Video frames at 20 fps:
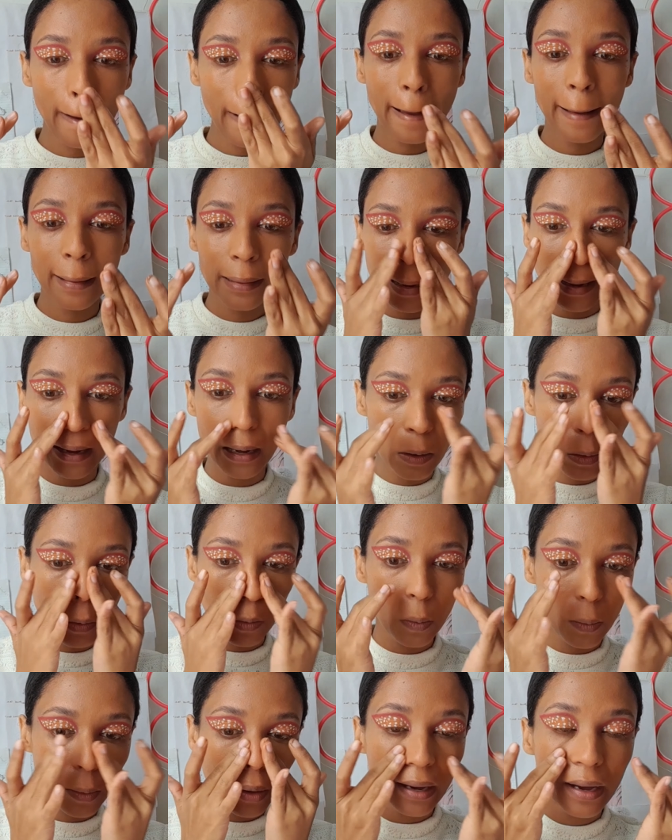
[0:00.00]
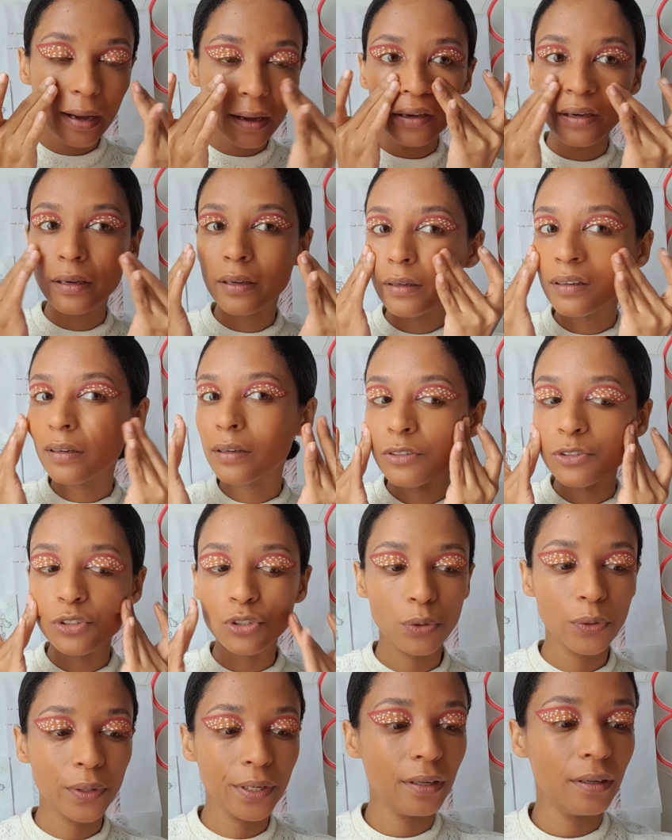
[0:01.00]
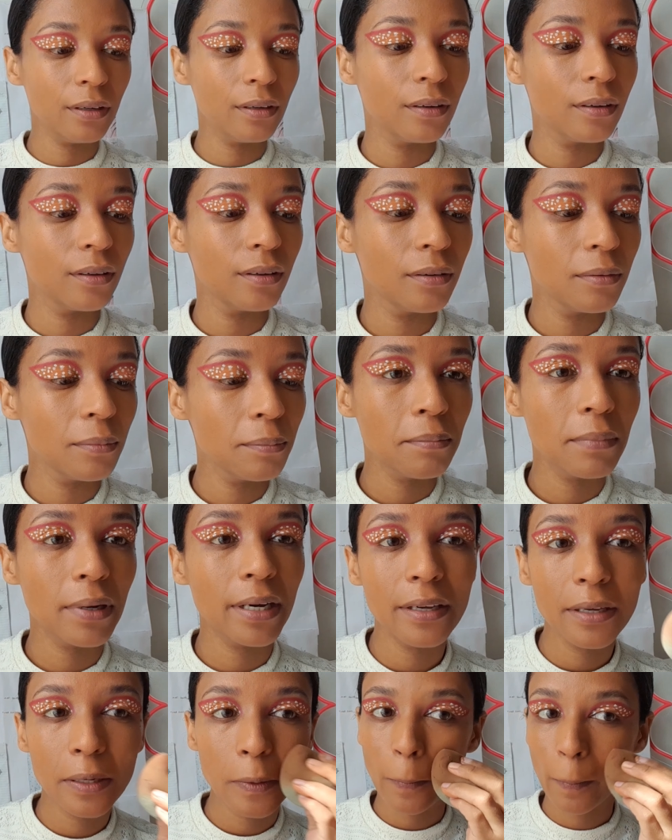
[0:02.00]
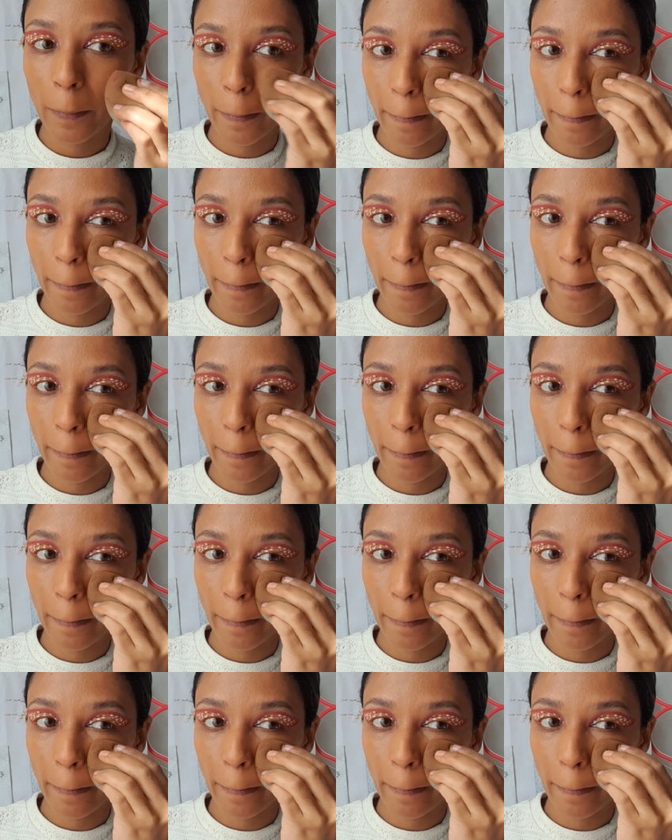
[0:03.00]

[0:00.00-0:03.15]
And now I enjoy my